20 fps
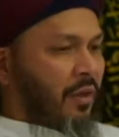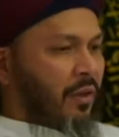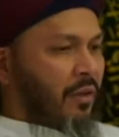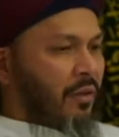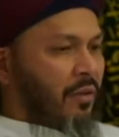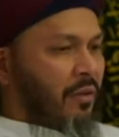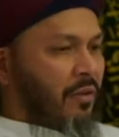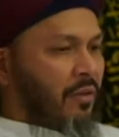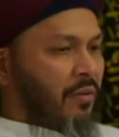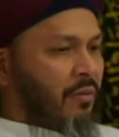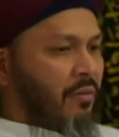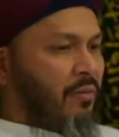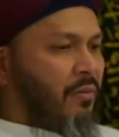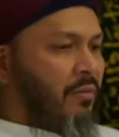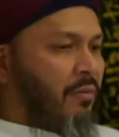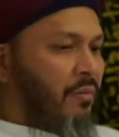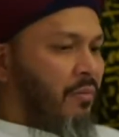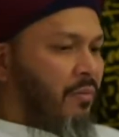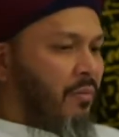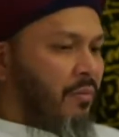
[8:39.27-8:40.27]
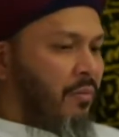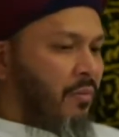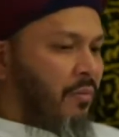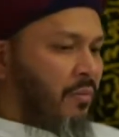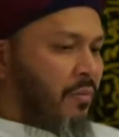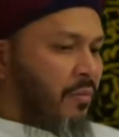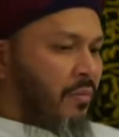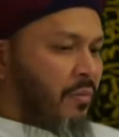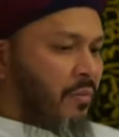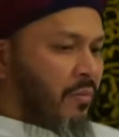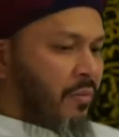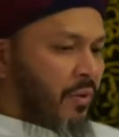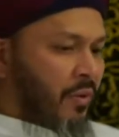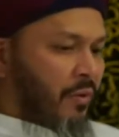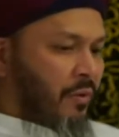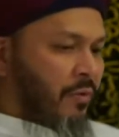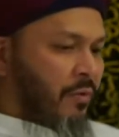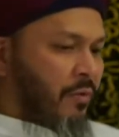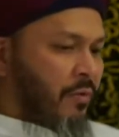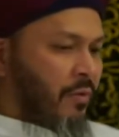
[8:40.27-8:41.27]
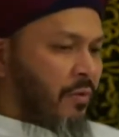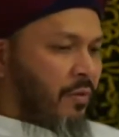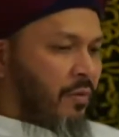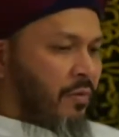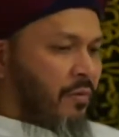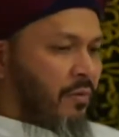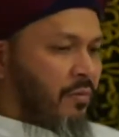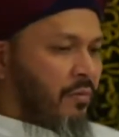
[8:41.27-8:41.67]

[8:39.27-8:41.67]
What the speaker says: And if